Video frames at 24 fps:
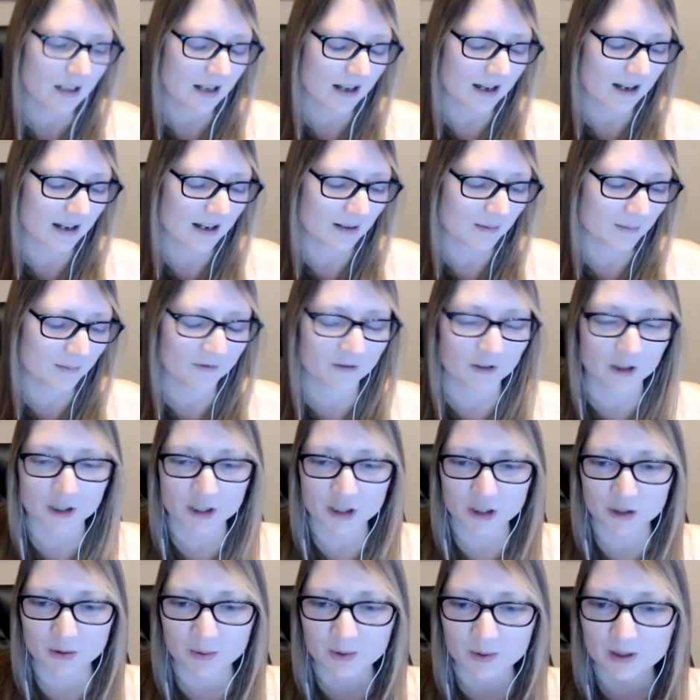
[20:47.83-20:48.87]
um,
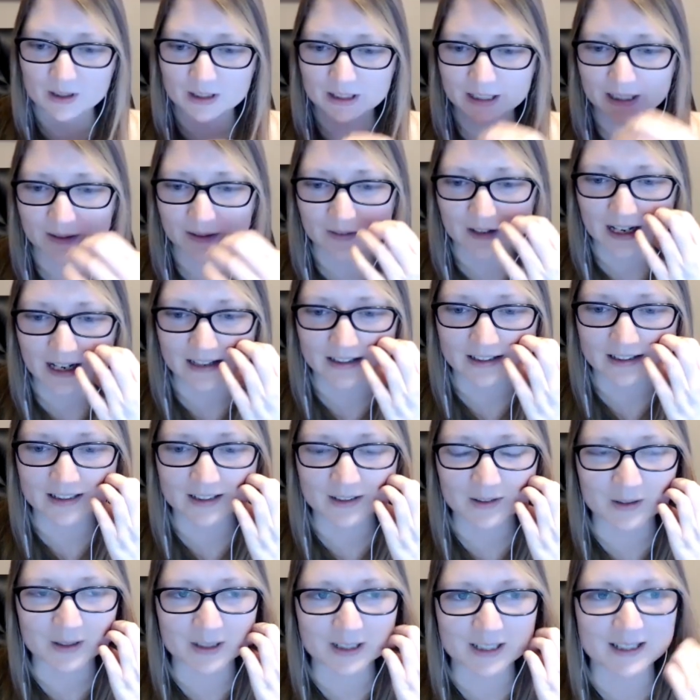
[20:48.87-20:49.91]
virtual event
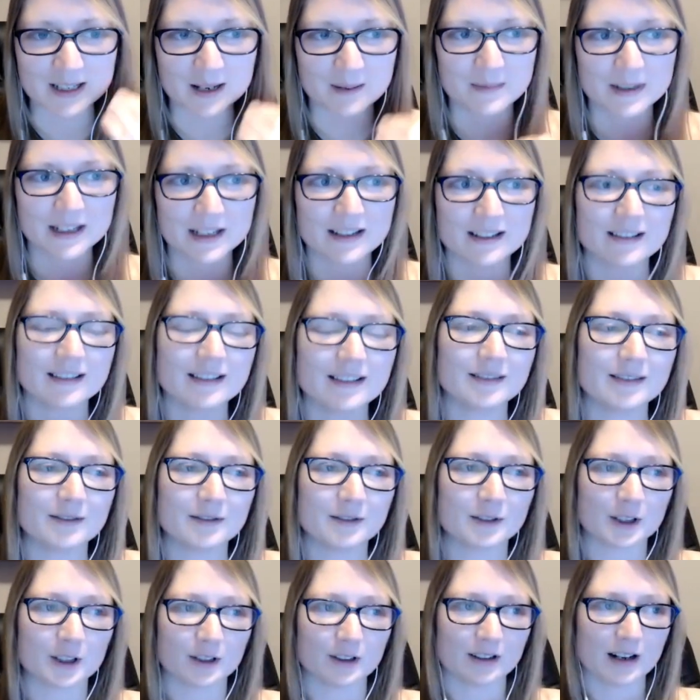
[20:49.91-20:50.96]
or summit
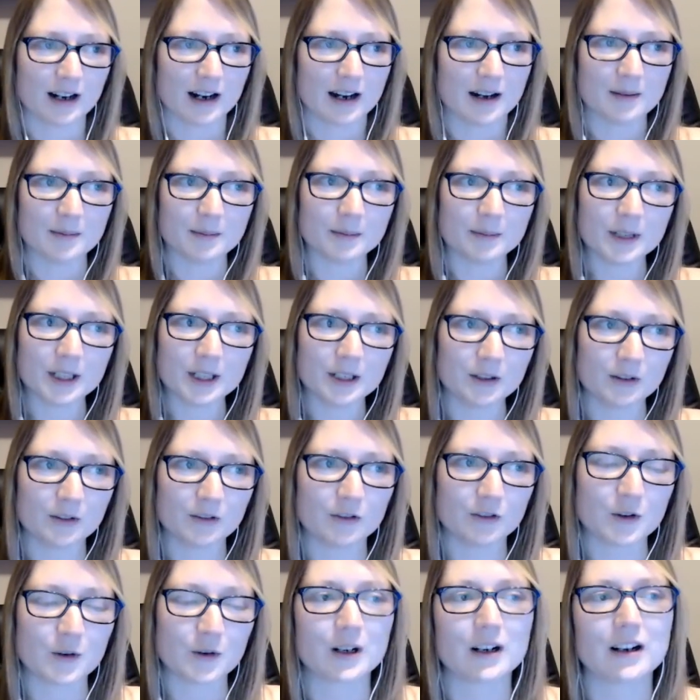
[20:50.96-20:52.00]
for um, Q
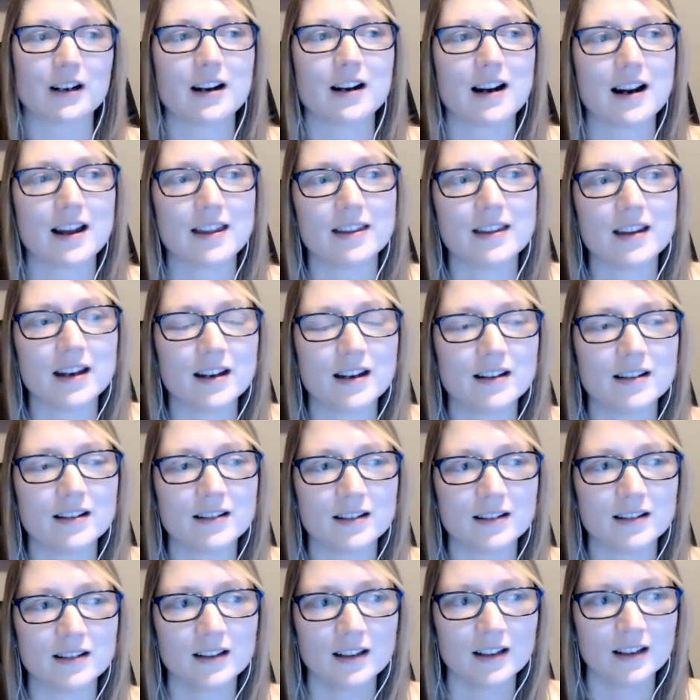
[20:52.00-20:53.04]
four. And
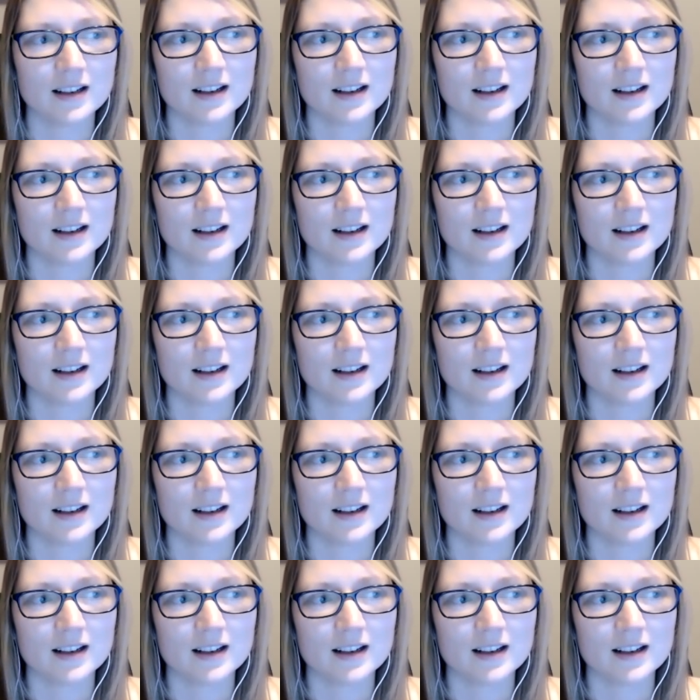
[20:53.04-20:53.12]
then